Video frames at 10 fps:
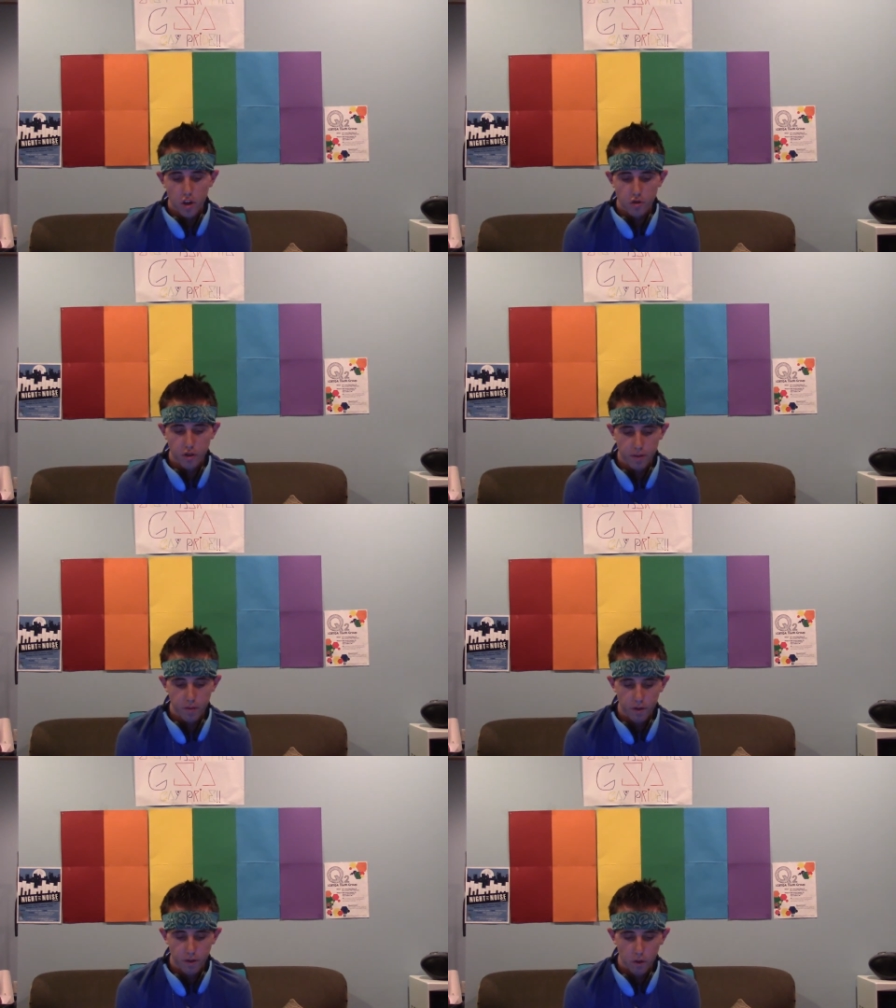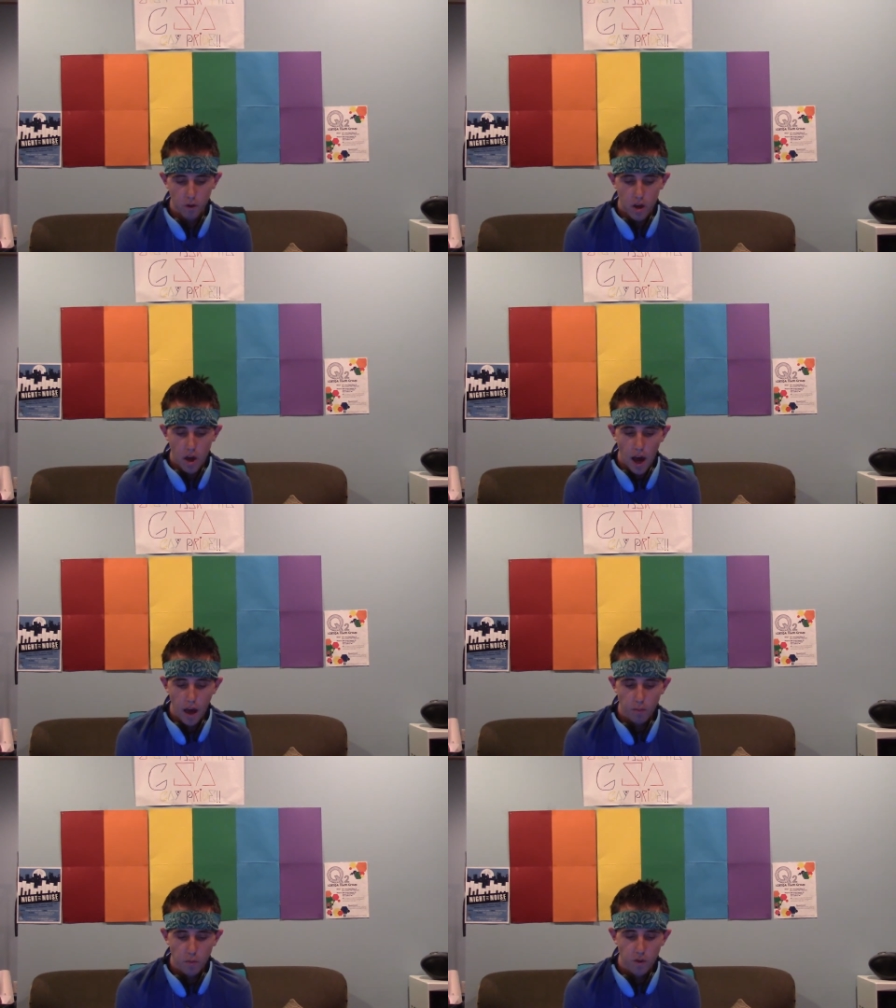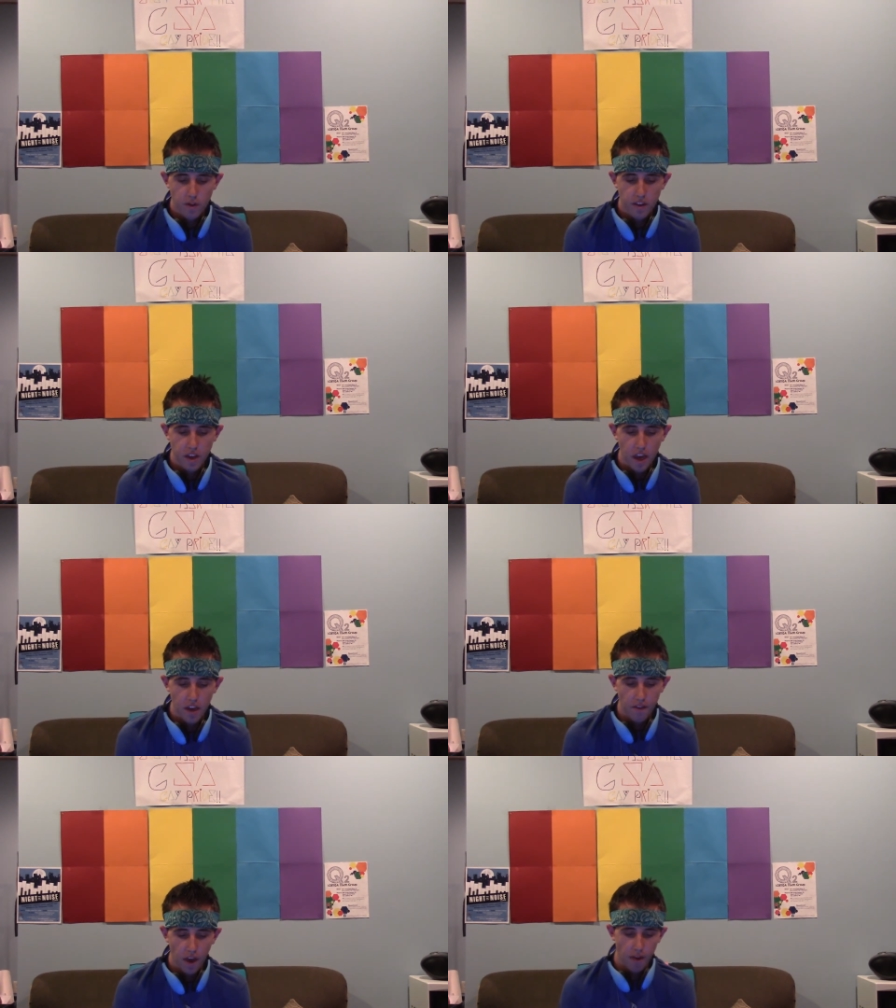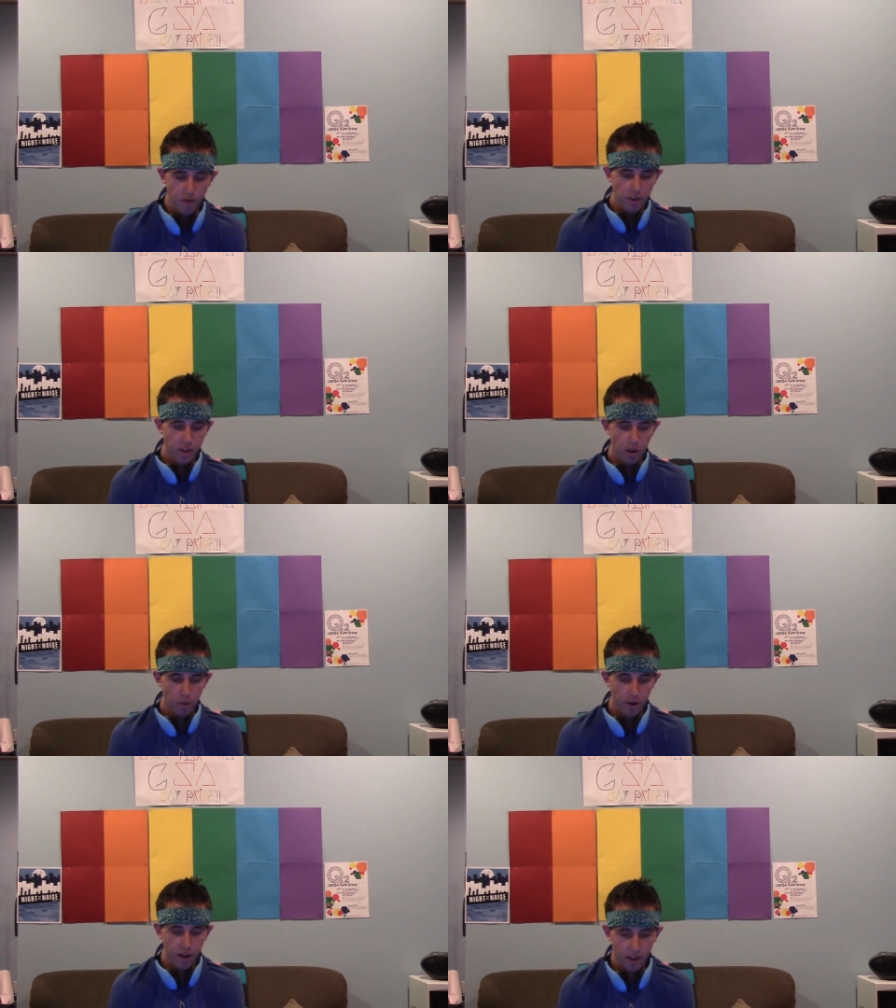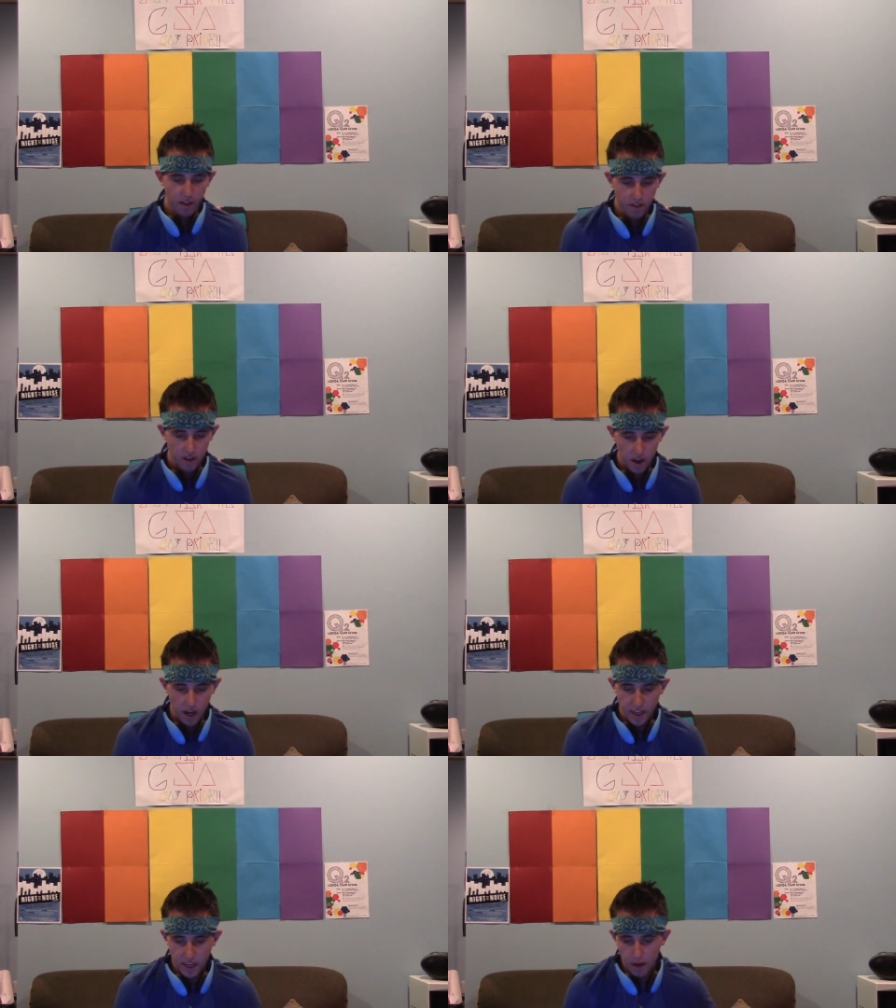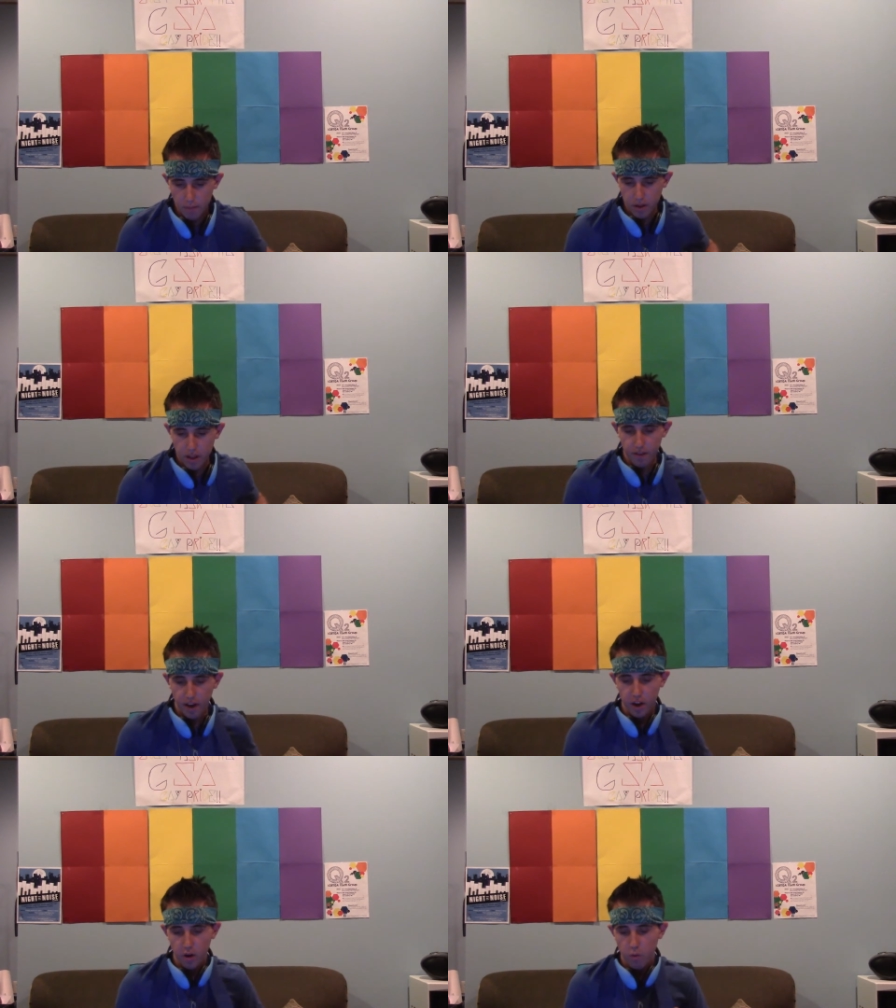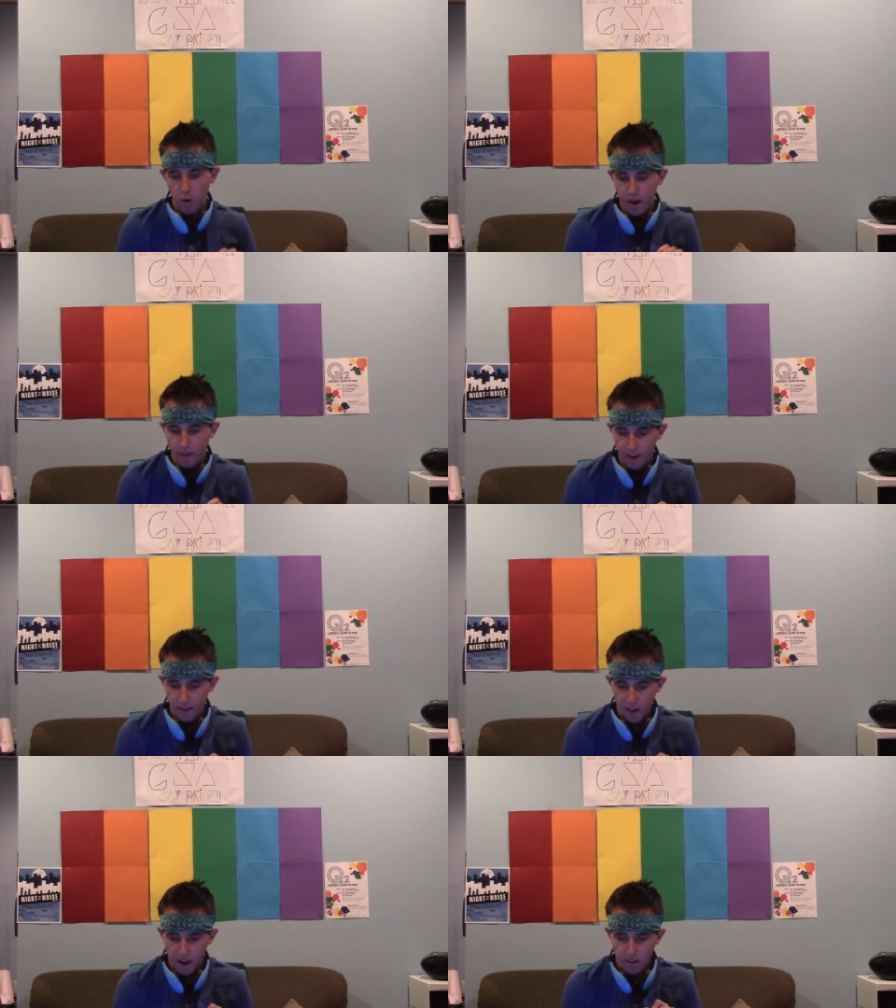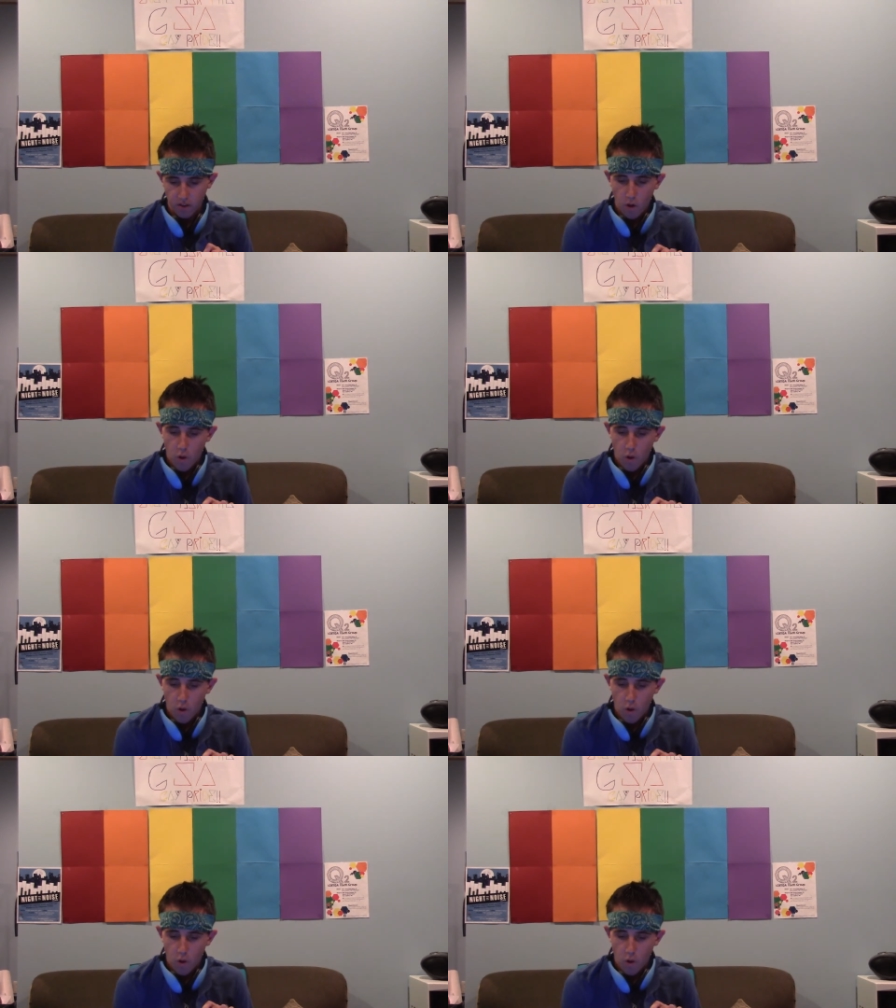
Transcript: Drake's point of view. I almost gave everything away last night. I can't believe I cried like that.